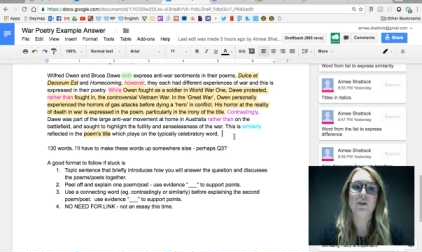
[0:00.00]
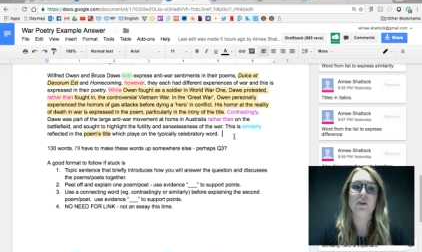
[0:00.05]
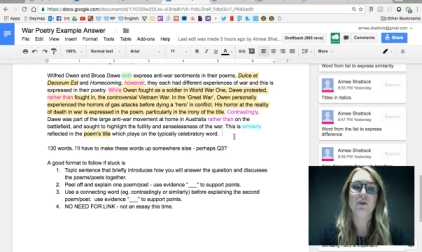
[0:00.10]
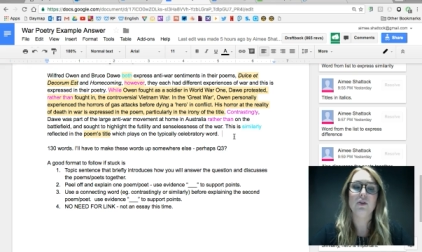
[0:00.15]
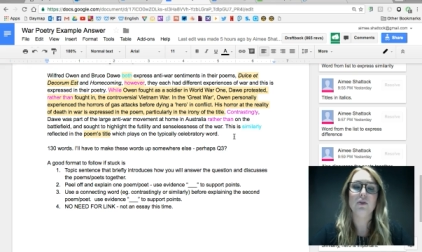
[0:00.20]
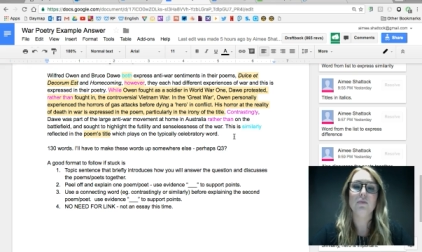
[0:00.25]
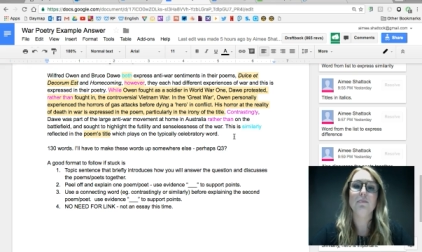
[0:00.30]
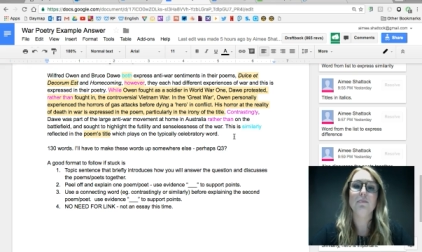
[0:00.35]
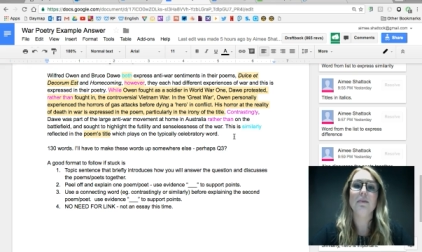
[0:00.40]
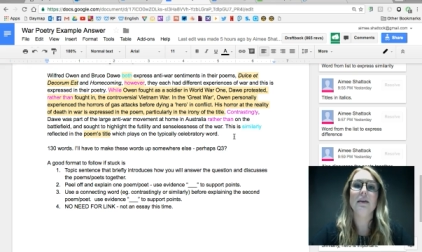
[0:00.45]

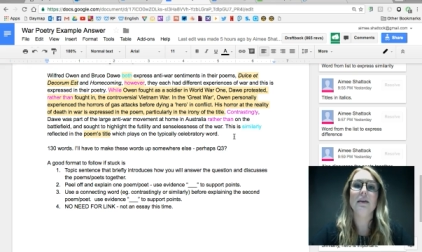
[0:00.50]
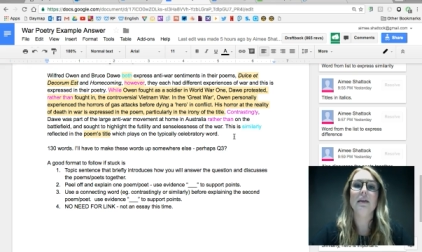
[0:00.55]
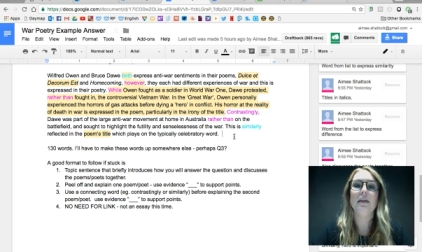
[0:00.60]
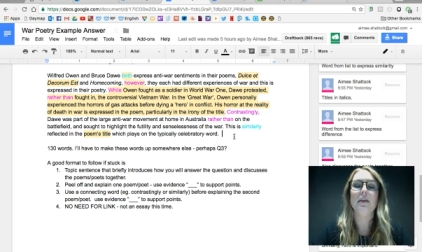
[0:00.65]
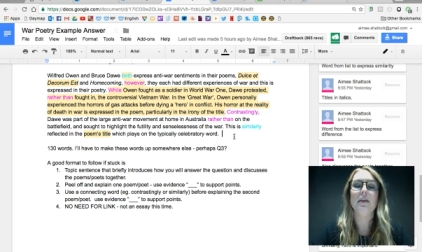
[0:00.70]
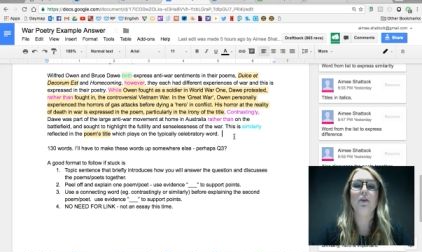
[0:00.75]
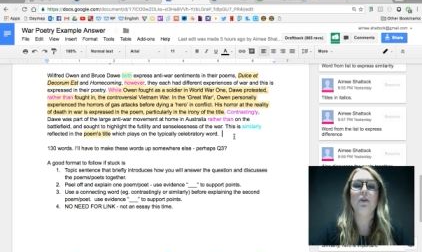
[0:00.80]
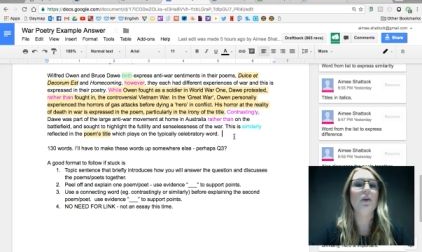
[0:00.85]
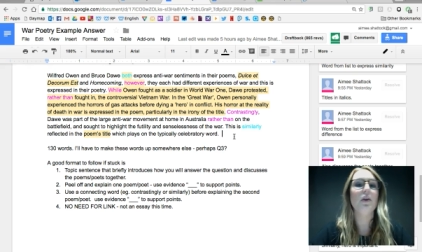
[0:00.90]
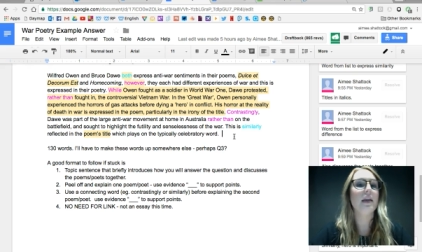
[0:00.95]
you're
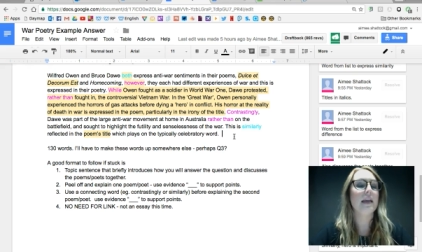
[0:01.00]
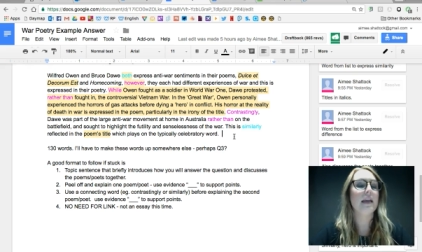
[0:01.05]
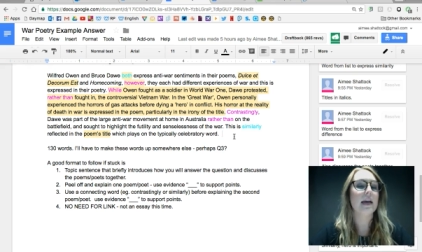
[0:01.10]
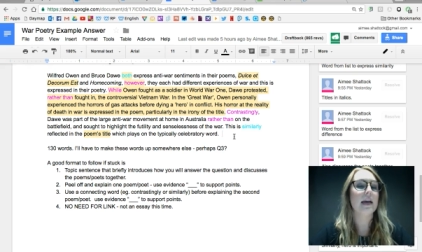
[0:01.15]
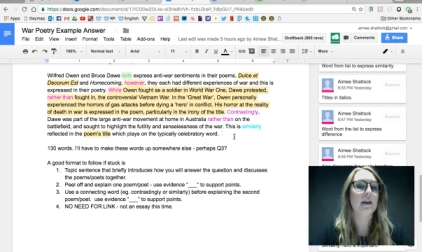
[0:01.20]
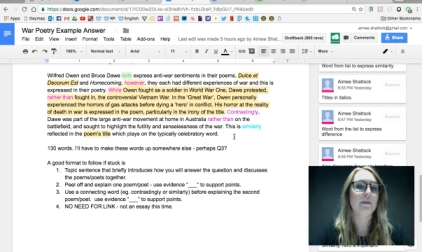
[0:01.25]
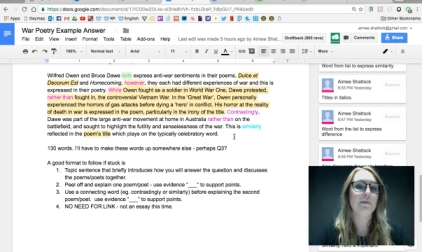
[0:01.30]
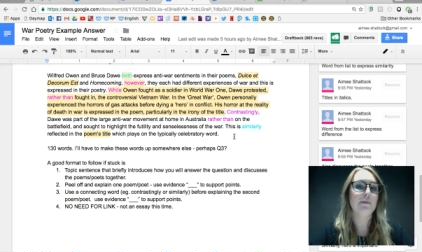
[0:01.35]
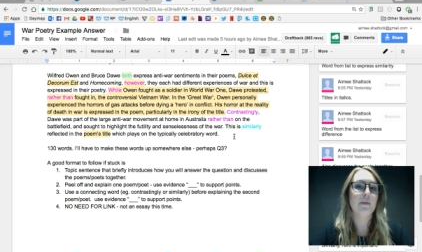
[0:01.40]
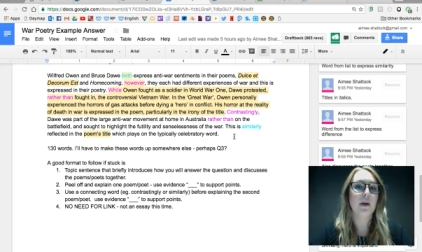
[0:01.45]
merely looking
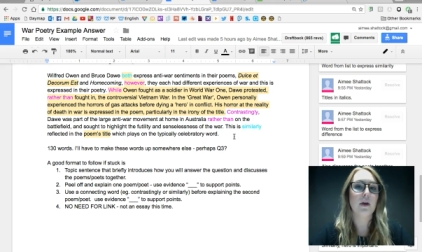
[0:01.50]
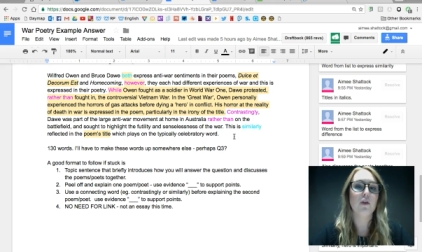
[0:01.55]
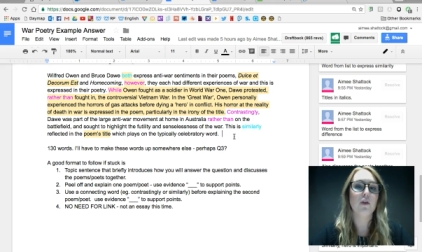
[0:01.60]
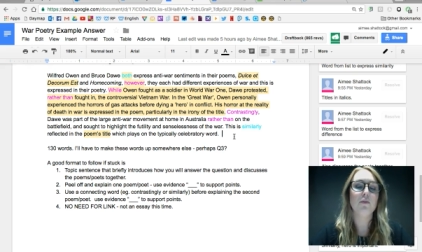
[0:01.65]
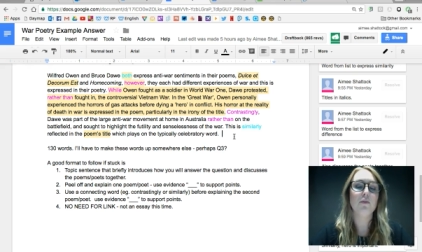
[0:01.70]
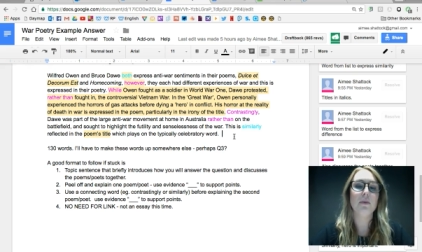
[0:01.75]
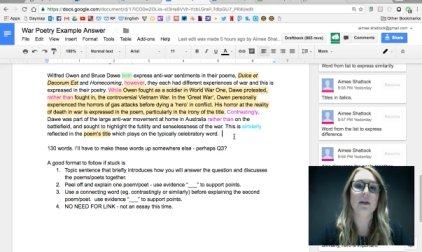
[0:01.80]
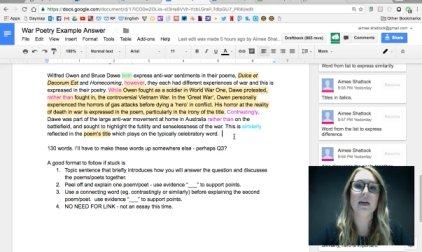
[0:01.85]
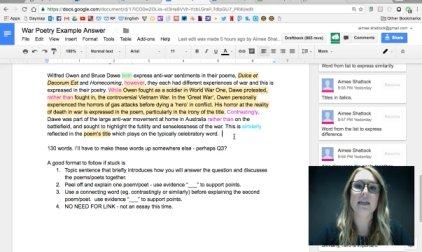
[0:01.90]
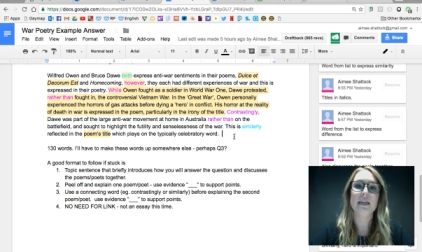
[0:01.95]
at it for
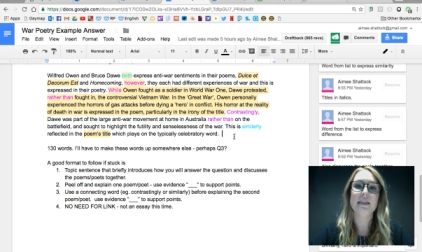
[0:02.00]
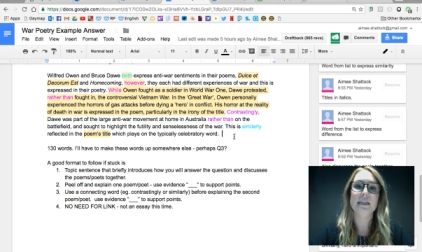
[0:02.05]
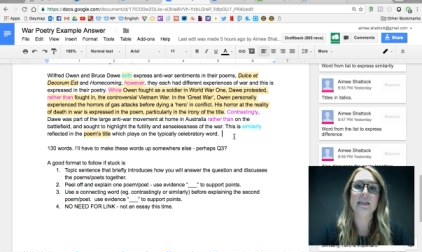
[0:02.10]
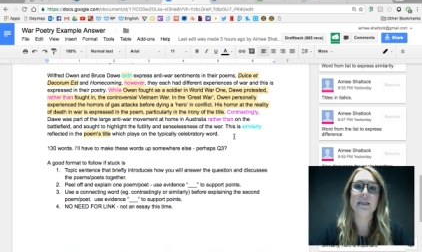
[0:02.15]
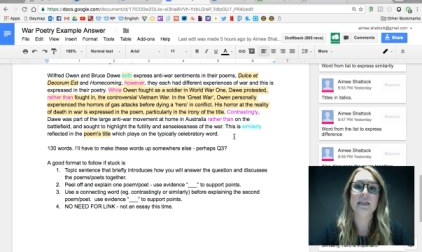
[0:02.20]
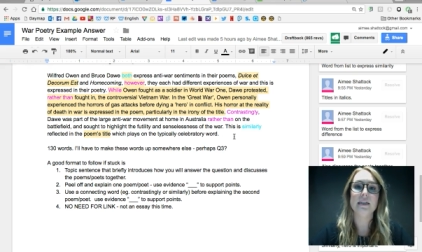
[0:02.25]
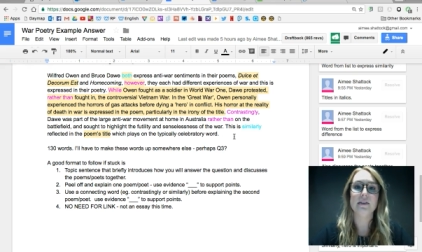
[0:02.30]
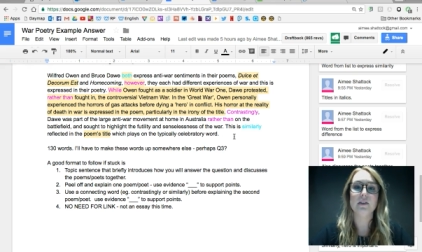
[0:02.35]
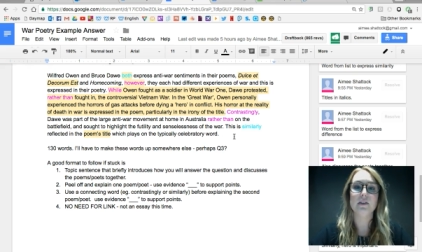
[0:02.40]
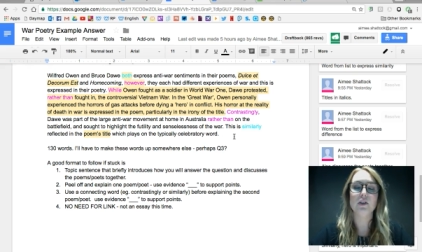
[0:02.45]
help and
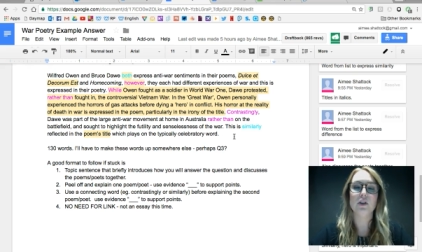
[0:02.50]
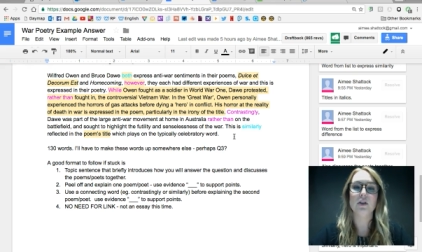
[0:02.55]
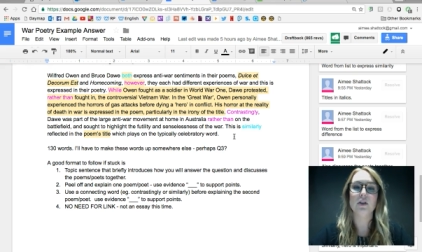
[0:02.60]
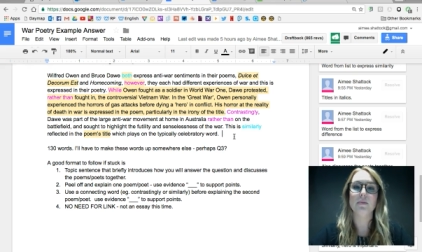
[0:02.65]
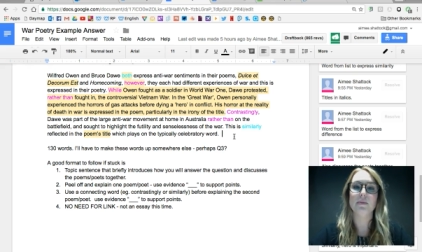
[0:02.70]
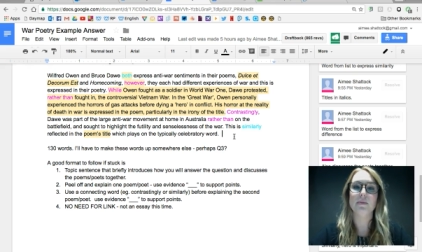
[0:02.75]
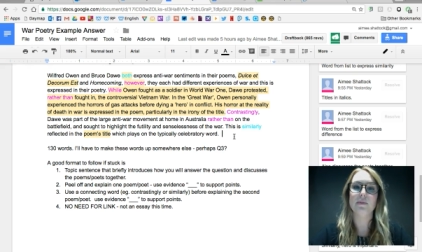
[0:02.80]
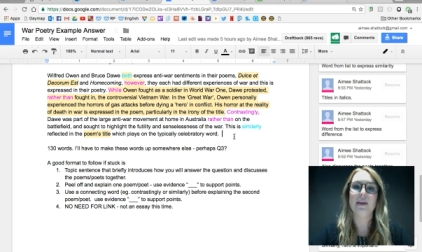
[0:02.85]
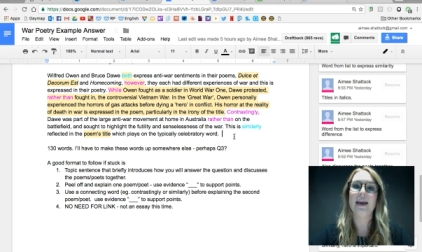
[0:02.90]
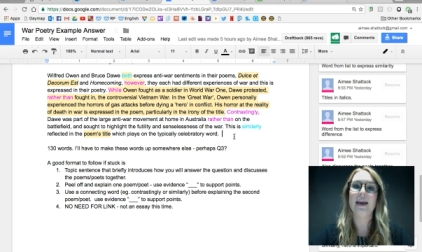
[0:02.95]
ideas in terms of